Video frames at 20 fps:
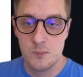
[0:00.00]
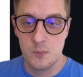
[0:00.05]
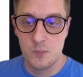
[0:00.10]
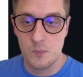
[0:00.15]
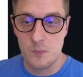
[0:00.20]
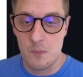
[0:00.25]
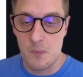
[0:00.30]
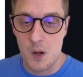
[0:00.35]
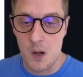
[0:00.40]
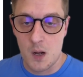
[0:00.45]

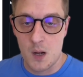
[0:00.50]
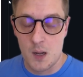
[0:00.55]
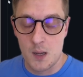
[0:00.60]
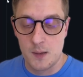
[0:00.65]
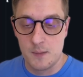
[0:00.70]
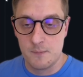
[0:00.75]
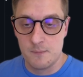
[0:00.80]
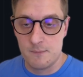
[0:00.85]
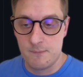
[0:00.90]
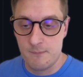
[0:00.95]

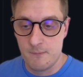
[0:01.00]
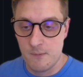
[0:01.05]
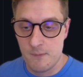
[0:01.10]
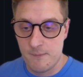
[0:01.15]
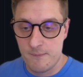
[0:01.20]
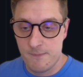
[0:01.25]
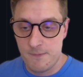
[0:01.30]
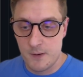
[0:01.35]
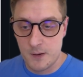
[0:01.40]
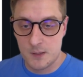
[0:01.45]
my
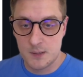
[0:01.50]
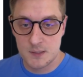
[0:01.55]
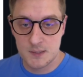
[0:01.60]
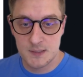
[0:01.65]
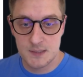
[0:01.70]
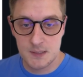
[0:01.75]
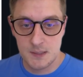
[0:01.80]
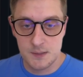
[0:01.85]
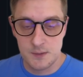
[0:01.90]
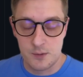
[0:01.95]

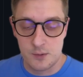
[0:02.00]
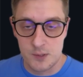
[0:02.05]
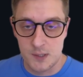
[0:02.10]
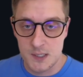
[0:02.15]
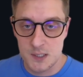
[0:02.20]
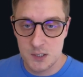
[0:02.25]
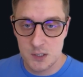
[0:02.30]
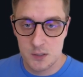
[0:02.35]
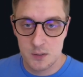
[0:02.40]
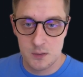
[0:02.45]
first
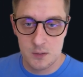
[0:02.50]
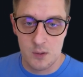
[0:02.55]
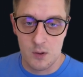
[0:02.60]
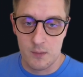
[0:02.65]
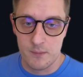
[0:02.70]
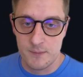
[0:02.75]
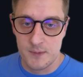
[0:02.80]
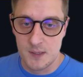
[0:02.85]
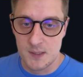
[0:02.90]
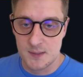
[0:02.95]
iteration
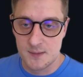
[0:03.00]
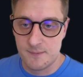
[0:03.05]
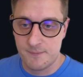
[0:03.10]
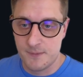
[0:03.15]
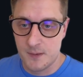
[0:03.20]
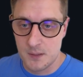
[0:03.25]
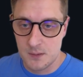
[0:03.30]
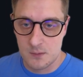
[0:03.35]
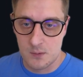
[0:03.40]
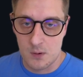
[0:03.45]
of this
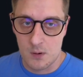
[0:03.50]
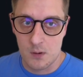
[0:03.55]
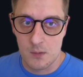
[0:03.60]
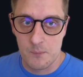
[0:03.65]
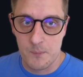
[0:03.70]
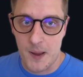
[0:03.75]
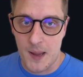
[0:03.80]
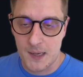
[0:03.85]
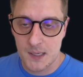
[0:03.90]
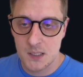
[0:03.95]

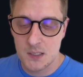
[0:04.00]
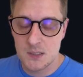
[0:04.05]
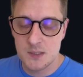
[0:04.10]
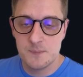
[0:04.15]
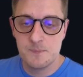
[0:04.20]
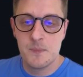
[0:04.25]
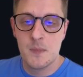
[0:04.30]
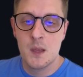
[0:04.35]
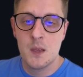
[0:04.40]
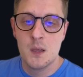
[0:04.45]
FinRock
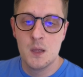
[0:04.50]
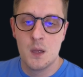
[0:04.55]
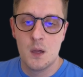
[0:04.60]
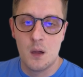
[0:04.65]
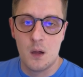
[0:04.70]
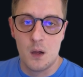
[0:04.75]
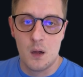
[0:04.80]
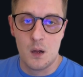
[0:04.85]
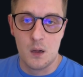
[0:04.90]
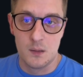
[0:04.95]
package,
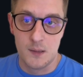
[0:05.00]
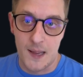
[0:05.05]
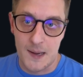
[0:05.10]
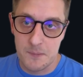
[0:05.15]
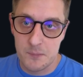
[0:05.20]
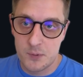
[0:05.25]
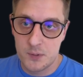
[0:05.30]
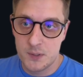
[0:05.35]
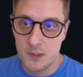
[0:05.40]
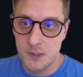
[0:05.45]

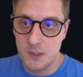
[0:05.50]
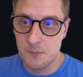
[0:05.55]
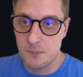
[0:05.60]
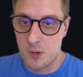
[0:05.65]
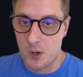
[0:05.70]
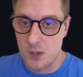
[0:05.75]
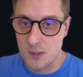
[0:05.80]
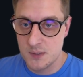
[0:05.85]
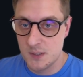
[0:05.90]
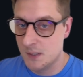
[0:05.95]
library,
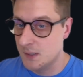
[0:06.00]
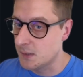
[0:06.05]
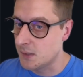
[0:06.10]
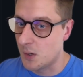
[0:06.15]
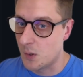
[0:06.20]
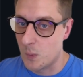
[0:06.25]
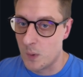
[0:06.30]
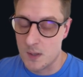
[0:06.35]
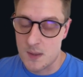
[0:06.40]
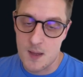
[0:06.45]

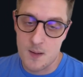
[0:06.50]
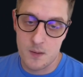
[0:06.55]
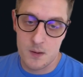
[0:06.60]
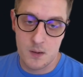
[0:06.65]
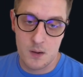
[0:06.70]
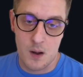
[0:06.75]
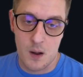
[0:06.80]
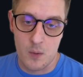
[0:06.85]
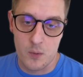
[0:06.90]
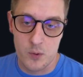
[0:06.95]
project, or
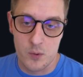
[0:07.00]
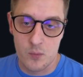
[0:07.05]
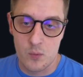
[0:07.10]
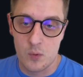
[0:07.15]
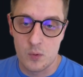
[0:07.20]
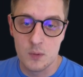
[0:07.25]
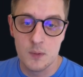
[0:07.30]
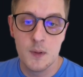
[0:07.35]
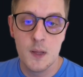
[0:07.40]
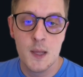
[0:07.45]
whatever how you
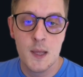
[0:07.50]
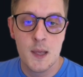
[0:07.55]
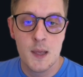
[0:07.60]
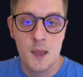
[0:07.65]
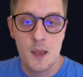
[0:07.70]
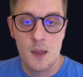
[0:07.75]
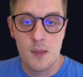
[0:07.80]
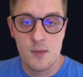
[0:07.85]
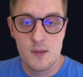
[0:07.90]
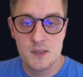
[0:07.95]
call,
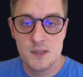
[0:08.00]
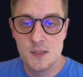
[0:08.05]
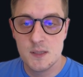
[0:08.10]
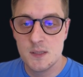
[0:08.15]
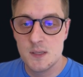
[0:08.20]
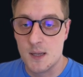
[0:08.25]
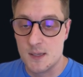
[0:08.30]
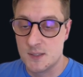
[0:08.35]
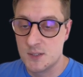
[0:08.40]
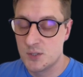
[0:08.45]
and this
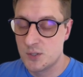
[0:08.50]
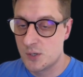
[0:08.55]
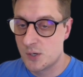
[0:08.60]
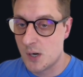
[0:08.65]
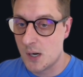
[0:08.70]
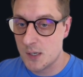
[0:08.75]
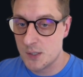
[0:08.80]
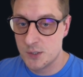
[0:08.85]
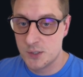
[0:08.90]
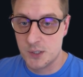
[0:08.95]
is the
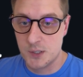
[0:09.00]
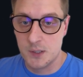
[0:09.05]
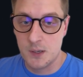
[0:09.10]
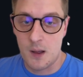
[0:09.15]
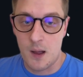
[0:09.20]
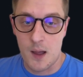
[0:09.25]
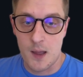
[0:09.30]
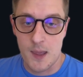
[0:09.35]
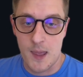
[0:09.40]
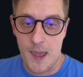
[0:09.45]

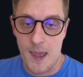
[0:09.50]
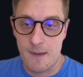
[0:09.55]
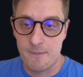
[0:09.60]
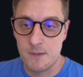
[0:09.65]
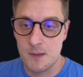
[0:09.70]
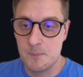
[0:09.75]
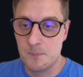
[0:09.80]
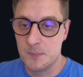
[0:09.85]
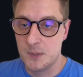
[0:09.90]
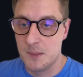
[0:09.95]
structure I
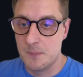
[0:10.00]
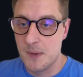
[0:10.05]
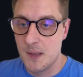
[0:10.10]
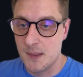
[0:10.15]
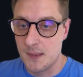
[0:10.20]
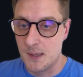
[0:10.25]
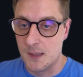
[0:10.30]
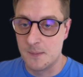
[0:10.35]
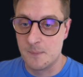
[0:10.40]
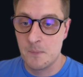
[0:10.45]
have
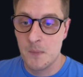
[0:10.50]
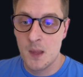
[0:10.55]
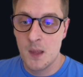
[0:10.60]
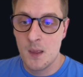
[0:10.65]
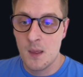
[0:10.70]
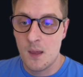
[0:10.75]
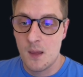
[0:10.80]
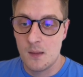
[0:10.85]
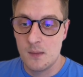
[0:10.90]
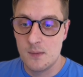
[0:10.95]
implemented.
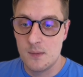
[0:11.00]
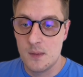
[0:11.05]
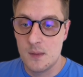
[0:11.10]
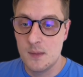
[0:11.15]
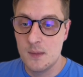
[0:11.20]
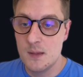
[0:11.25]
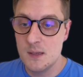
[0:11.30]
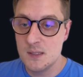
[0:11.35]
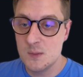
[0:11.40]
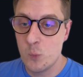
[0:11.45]
And
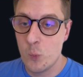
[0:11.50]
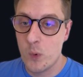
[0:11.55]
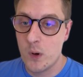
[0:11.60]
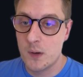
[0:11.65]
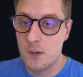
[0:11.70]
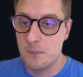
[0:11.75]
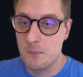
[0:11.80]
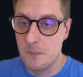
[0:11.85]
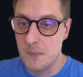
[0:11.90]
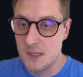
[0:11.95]
this
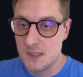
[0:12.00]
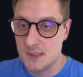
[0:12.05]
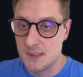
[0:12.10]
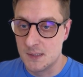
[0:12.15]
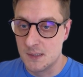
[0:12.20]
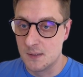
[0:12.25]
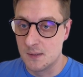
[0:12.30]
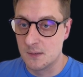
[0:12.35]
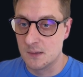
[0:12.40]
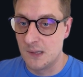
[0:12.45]
were
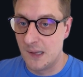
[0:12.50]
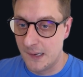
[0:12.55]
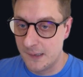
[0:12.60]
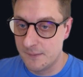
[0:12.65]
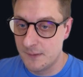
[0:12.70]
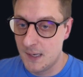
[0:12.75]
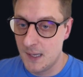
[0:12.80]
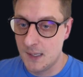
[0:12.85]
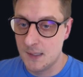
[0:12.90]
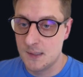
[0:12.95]
missing
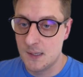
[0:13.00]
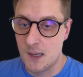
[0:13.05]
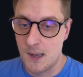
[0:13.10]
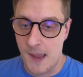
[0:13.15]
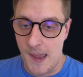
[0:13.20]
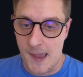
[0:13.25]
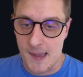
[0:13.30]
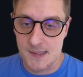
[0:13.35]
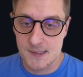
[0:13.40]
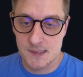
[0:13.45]
live
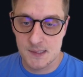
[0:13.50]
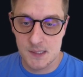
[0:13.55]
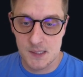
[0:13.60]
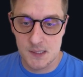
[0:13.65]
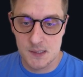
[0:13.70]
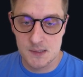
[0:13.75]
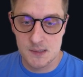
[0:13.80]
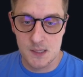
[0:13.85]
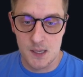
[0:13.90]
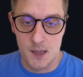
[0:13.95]
data,
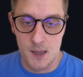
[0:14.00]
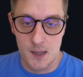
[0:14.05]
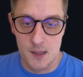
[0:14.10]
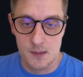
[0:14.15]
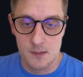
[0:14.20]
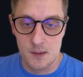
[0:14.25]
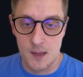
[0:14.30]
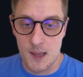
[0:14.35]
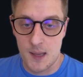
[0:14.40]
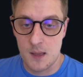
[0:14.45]
assets,
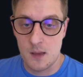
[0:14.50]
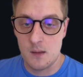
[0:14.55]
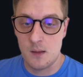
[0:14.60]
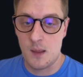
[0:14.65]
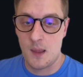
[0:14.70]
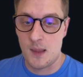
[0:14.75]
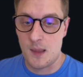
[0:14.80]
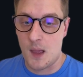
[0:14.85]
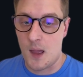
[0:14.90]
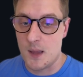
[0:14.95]
and
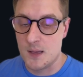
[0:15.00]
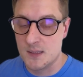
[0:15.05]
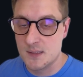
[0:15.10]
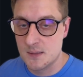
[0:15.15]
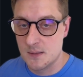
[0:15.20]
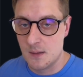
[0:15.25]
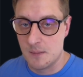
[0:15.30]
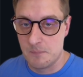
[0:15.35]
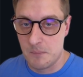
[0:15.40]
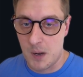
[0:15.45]
AI
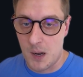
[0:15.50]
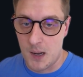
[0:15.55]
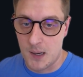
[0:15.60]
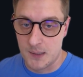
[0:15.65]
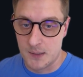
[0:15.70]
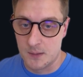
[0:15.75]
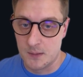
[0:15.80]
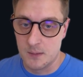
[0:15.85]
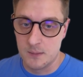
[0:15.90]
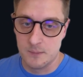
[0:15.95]

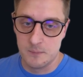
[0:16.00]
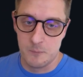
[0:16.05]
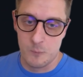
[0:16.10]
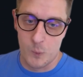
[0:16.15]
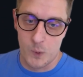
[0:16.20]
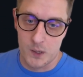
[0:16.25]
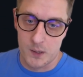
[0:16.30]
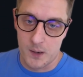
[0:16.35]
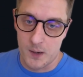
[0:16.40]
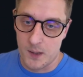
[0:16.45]
part
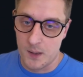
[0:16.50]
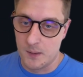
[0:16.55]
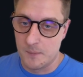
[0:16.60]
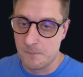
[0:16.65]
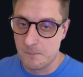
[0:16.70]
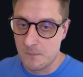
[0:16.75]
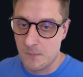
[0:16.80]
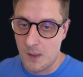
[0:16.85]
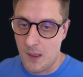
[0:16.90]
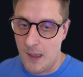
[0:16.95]
where
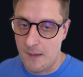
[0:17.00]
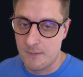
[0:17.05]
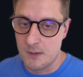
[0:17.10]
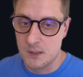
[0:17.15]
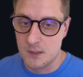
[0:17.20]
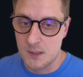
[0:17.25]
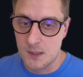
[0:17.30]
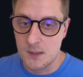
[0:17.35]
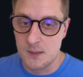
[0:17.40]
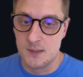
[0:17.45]
I
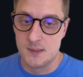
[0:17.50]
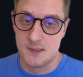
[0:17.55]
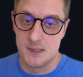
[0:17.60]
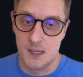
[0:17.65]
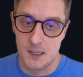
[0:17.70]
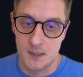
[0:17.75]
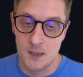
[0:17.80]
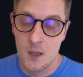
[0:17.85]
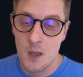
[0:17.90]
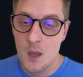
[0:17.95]
haven't done this
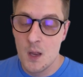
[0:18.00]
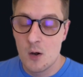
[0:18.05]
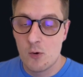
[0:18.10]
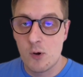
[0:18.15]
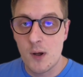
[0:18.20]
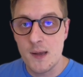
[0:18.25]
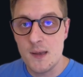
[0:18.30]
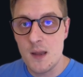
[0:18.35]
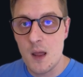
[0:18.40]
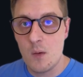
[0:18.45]
yet.
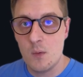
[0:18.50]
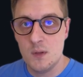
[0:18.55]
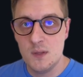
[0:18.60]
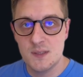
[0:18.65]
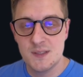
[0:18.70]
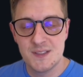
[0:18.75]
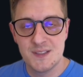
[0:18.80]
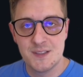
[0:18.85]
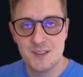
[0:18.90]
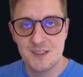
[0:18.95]
Right now
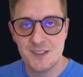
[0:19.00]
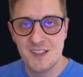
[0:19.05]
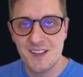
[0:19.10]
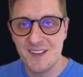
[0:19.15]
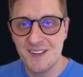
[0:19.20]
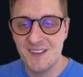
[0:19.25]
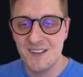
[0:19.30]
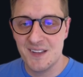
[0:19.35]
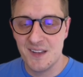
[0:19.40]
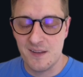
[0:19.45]
it's
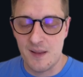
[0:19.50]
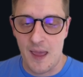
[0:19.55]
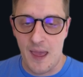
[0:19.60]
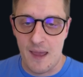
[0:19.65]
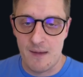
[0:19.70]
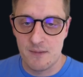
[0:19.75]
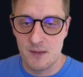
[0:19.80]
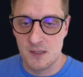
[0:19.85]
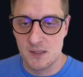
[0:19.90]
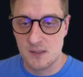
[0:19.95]
still
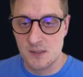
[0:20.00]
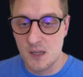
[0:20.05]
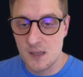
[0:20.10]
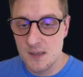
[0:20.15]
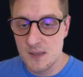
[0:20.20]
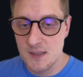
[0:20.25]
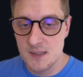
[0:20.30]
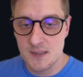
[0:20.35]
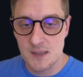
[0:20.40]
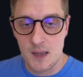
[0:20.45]
haven't
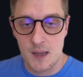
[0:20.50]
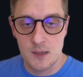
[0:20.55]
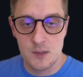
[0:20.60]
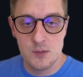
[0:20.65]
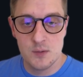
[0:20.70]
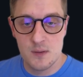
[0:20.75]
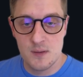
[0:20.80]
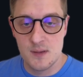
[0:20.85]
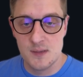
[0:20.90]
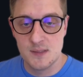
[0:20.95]
done this. I
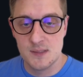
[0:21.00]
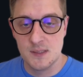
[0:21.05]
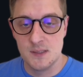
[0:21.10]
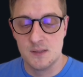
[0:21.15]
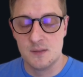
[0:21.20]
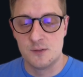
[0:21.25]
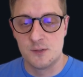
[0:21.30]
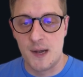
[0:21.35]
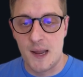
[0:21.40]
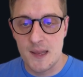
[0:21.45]
do this
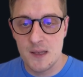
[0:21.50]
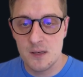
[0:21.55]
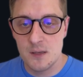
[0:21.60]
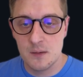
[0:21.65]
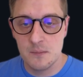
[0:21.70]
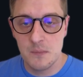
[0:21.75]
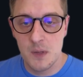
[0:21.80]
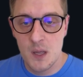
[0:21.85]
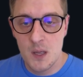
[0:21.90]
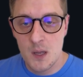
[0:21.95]
in
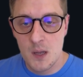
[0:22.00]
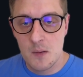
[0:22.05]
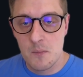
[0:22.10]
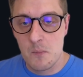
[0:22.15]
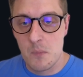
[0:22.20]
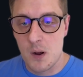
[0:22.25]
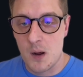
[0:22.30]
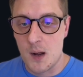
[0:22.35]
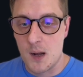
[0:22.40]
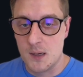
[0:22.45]
random,
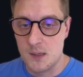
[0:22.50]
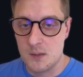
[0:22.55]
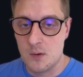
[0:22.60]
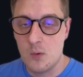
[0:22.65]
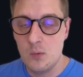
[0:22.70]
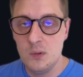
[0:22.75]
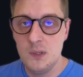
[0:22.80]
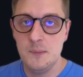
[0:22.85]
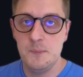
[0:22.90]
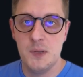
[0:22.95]
but
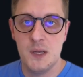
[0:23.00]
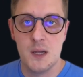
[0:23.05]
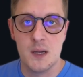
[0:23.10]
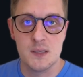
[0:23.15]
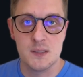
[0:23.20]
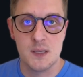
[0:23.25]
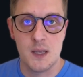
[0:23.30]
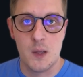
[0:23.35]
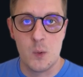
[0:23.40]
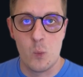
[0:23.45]
only
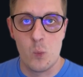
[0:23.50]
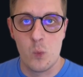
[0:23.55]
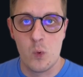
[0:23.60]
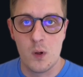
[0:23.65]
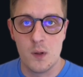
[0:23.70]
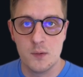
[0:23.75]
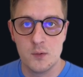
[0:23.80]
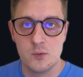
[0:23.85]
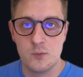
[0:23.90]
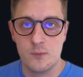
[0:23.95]
because I
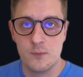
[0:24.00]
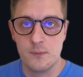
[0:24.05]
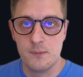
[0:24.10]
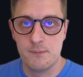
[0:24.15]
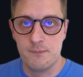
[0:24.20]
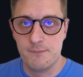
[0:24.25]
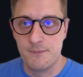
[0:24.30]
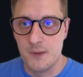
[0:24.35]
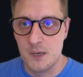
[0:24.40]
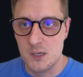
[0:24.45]
want to
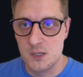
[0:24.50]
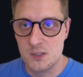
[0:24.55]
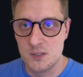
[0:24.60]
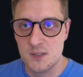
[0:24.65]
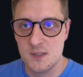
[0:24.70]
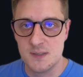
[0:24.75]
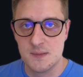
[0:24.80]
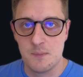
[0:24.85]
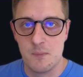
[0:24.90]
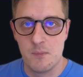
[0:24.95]
finish
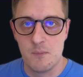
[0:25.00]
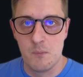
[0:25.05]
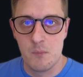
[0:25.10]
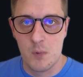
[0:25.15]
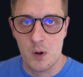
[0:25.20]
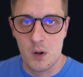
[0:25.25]
this